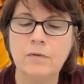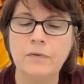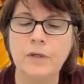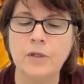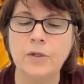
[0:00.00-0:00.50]

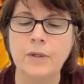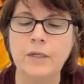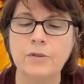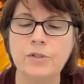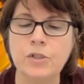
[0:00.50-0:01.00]
Feel your
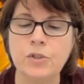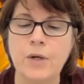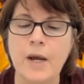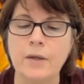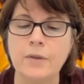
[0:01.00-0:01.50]
inner
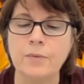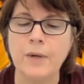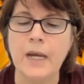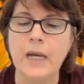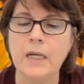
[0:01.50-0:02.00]
strength
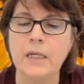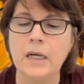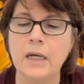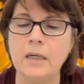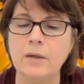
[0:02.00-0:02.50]

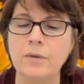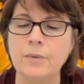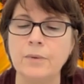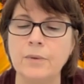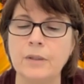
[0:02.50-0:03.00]
radiating
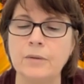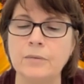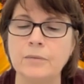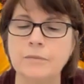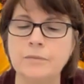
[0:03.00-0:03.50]
through you.